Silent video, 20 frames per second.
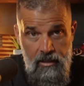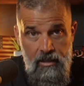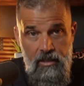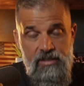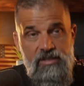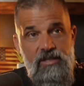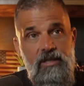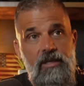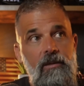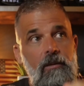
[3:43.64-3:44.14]

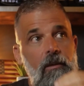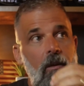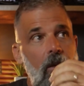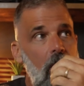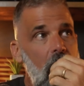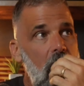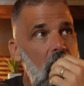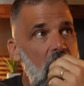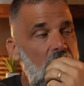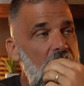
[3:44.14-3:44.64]
See,
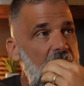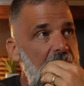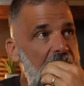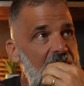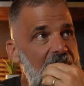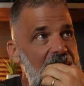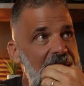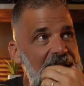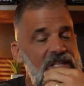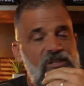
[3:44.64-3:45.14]

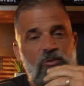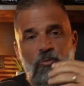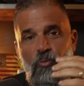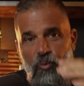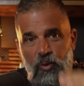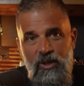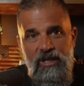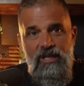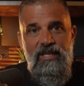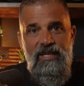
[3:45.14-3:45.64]
it's
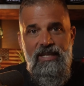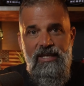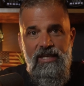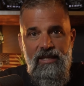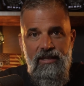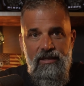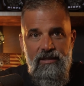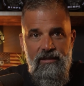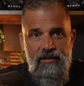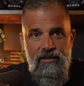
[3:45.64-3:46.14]
really